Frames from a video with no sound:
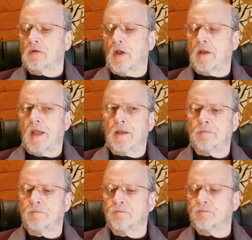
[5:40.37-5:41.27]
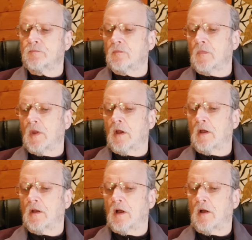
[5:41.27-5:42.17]
Again,
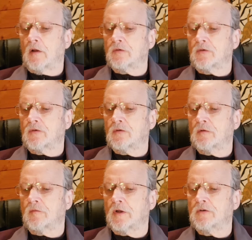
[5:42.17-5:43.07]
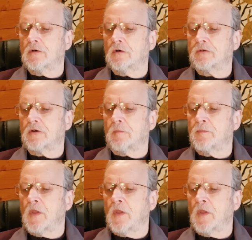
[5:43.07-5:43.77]
asks Vacchagotta,